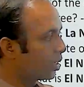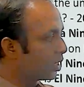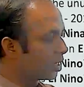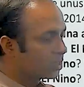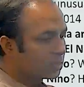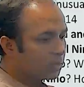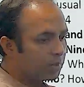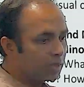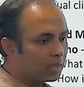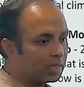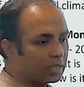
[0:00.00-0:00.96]

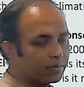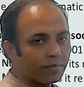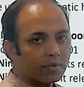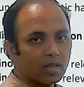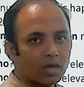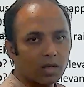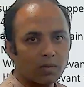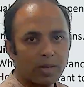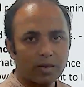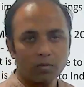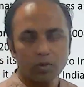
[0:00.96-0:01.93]
Similarly,
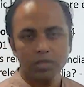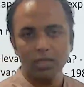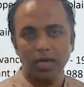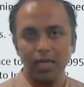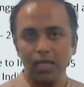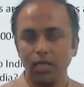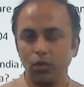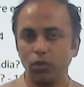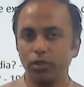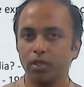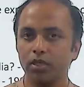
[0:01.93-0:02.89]
when it was El
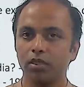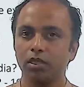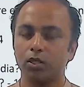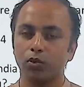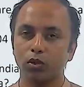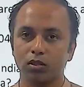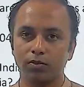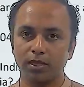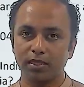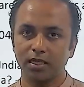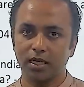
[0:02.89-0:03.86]
Nino year, it was
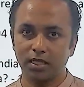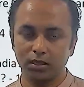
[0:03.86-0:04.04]
basically the